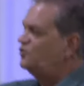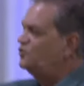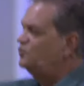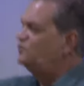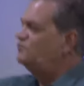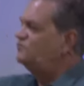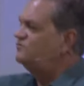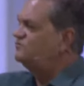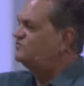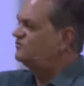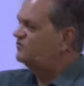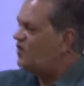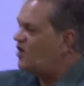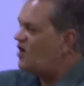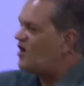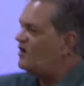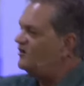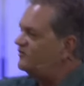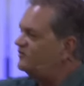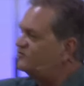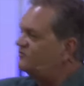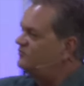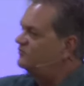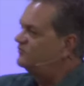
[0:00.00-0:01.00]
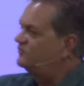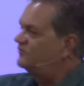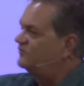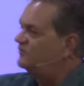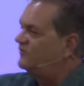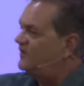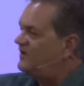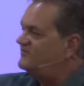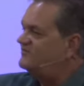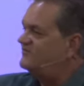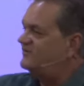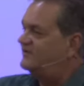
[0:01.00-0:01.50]
whose loss
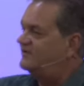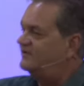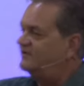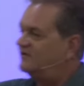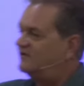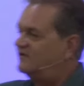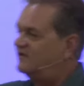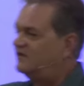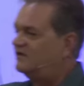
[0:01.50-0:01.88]
was it?